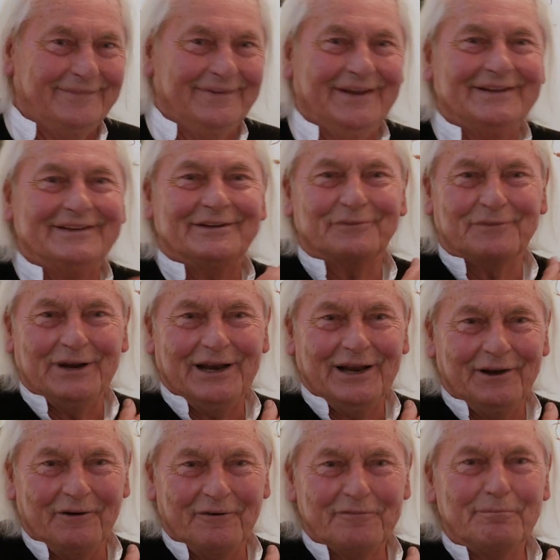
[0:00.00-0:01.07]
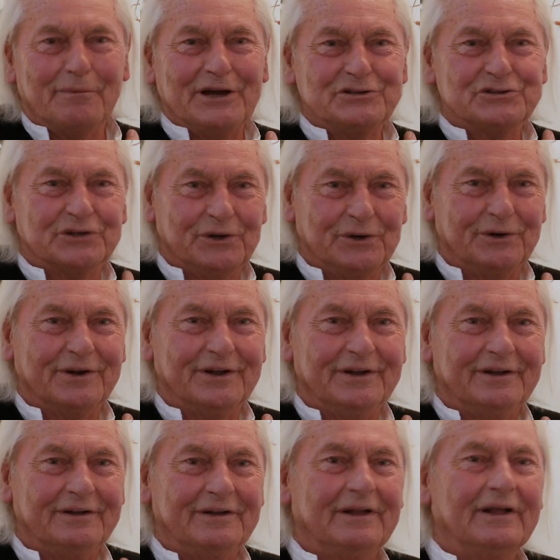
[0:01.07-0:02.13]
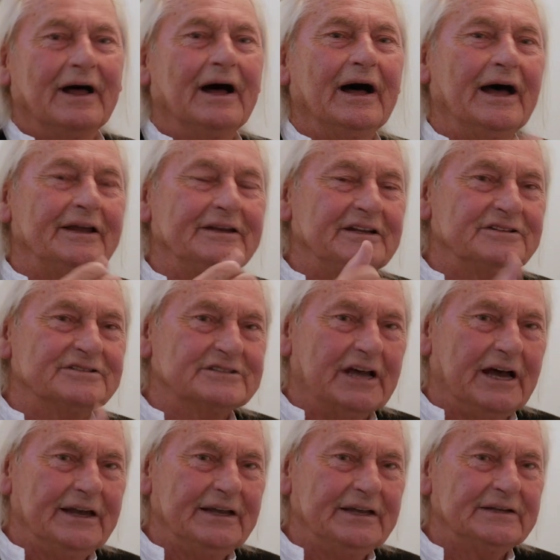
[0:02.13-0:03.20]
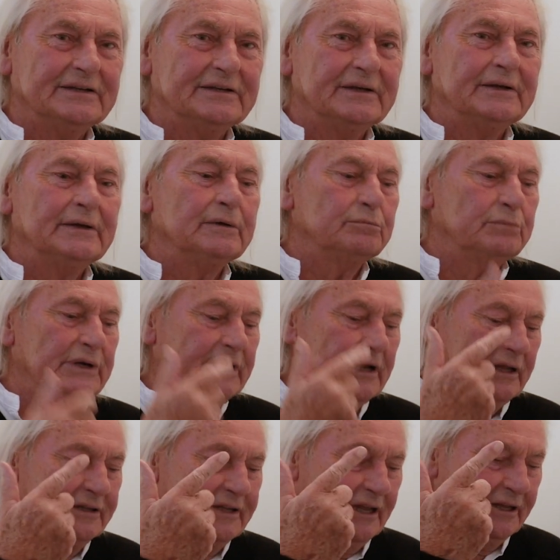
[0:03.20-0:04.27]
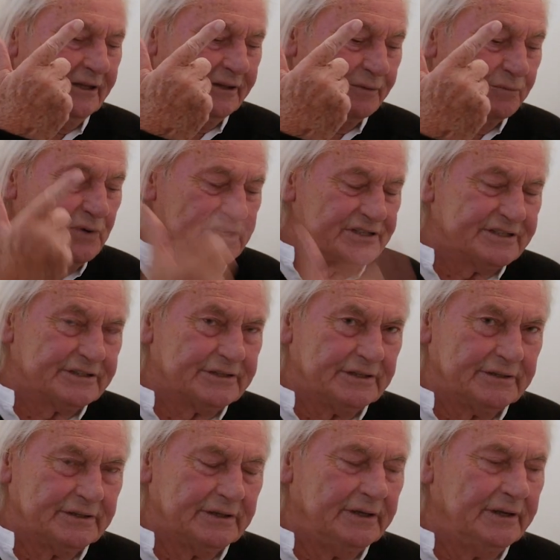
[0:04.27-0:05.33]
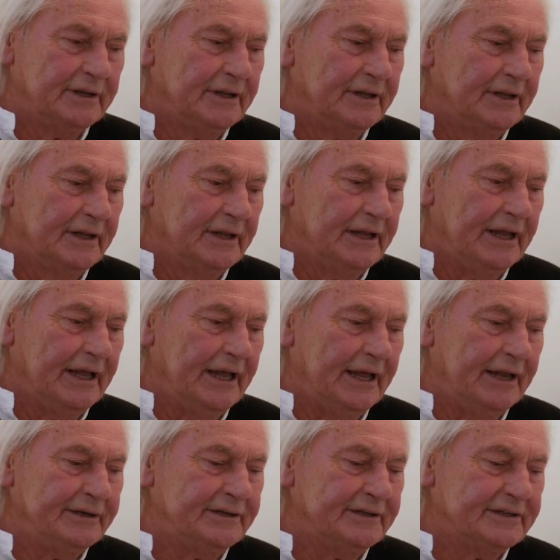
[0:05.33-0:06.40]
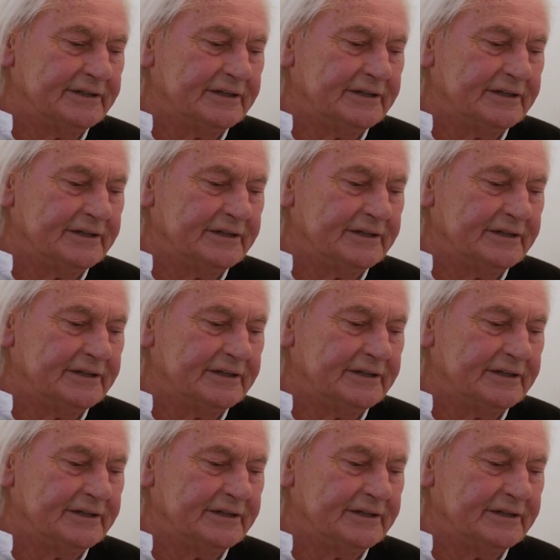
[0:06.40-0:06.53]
it really off my shoulder. I decide, but I take the risk, and